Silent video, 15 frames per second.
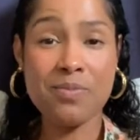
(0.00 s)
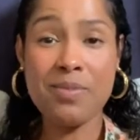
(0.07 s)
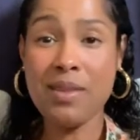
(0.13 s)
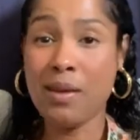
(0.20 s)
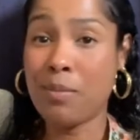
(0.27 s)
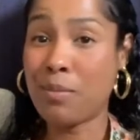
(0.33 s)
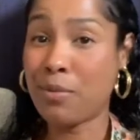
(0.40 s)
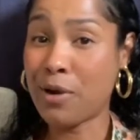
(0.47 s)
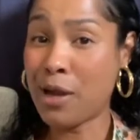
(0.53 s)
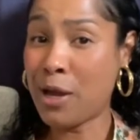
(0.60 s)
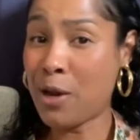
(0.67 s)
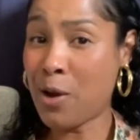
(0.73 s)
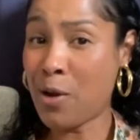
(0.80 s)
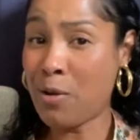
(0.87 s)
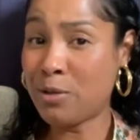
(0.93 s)
Bring it
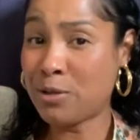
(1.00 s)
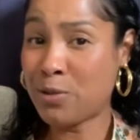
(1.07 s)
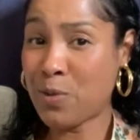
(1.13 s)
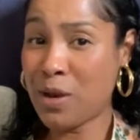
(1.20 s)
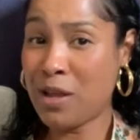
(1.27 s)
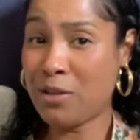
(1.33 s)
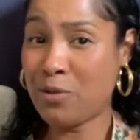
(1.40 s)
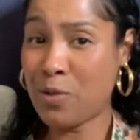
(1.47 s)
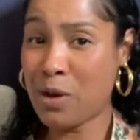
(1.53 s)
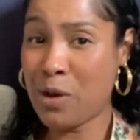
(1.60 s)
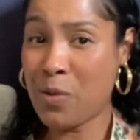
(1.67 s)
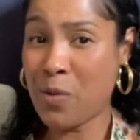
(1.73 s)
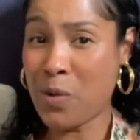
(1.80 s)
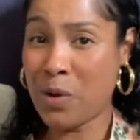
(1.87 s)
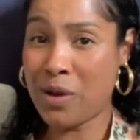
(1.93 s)
on,
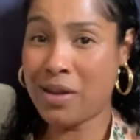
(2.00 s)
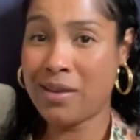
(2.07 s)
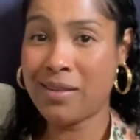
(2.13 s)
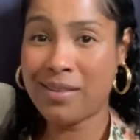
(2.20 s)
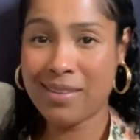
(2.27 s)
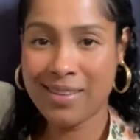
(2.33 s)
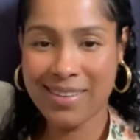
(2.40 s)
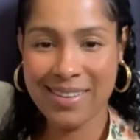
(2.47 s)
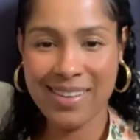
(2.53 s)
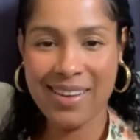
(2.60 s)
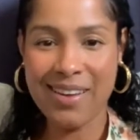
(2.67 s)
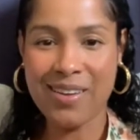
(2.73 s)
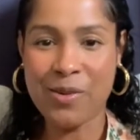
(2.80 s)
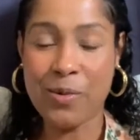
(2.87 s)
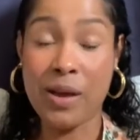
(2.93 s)
2021.
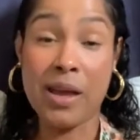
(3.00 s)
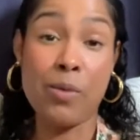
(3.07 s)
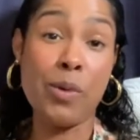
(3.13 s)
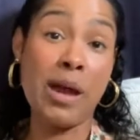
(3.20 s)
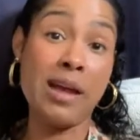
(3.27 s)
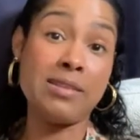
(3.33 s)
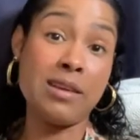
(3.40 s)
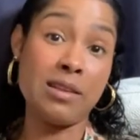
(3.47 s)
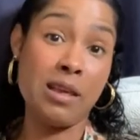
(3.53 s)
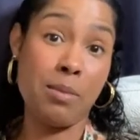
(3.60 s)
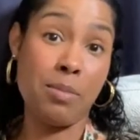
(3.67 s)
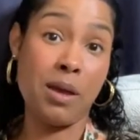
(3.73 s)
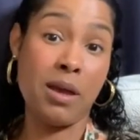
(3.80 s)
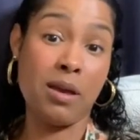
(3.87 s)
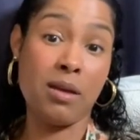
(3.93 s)
Oh, wait, I take that
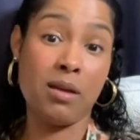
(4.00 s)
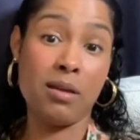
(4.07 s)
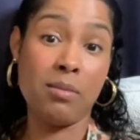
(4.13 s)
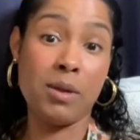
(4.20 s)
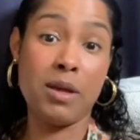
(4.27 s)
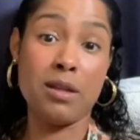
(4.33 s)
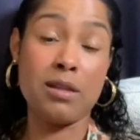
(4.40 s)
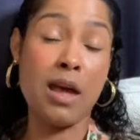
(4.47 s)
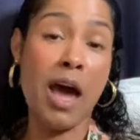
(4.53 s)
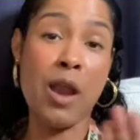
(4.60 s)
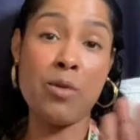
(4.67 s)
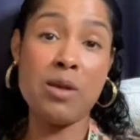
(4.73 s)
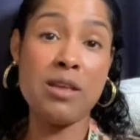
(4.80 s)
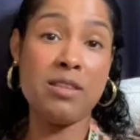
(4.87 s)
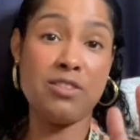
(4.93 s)
back. Because I don't
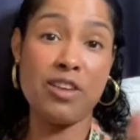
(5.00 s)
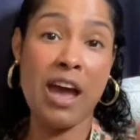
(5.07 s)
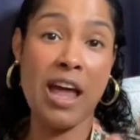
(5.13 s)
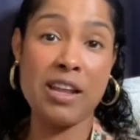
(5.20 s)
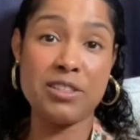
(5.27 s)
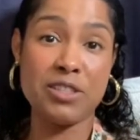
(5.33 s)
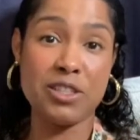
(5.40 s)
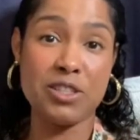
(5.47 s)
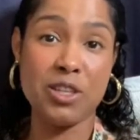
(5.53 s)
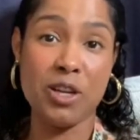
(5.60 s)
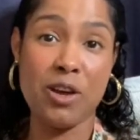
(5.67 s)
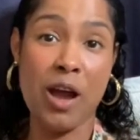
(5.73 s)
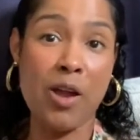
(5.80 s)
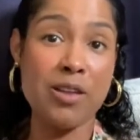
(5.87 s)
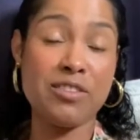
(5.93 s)
need to challenge this
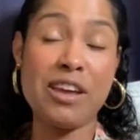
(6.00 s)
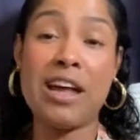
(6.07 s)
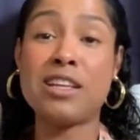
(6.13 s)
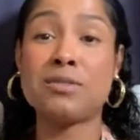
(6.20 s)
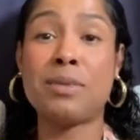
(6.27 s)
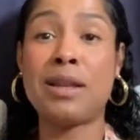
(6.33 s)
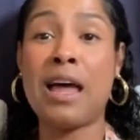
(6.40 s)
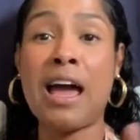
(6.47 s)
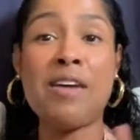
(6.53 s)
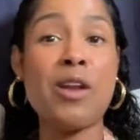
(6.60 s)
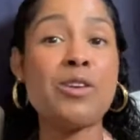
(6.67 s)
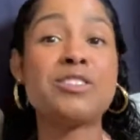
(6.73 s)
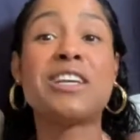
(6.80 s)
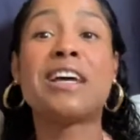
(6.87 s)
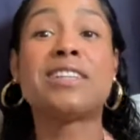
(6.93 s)
year. I don't challenge my life. I
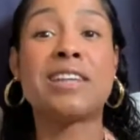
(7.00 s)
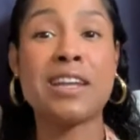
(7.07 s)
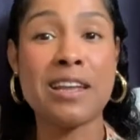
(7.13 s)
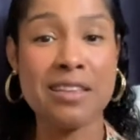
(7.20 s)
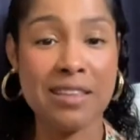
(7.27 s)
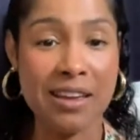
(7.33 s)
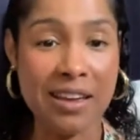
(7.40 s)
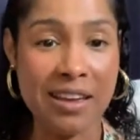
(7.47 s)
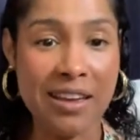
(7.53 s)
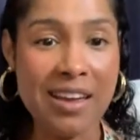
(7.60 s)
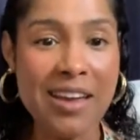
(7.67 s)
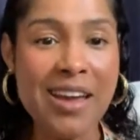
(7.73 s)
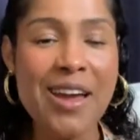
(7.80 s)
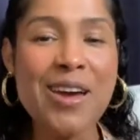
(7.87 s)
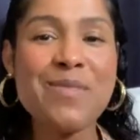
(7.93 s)
don't challenge anything.
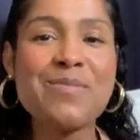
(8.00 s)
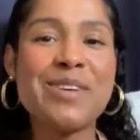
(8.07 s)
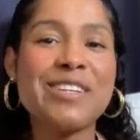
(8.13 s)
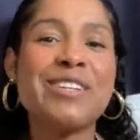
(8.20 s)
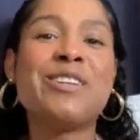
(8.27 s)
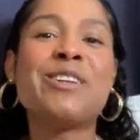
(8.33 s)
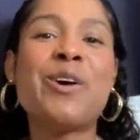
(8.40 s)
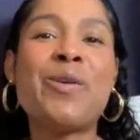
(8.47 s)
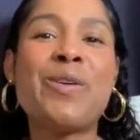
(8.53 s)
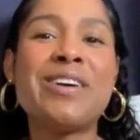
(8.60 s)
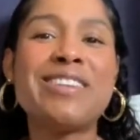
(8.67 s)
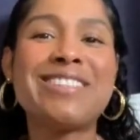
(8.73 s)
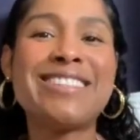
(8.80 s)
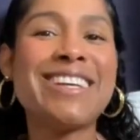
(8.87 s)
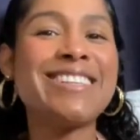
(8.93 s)
But you know what?
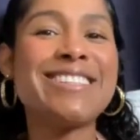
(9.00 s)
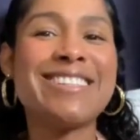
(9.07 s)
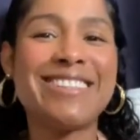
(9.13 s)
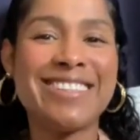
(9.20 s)
Just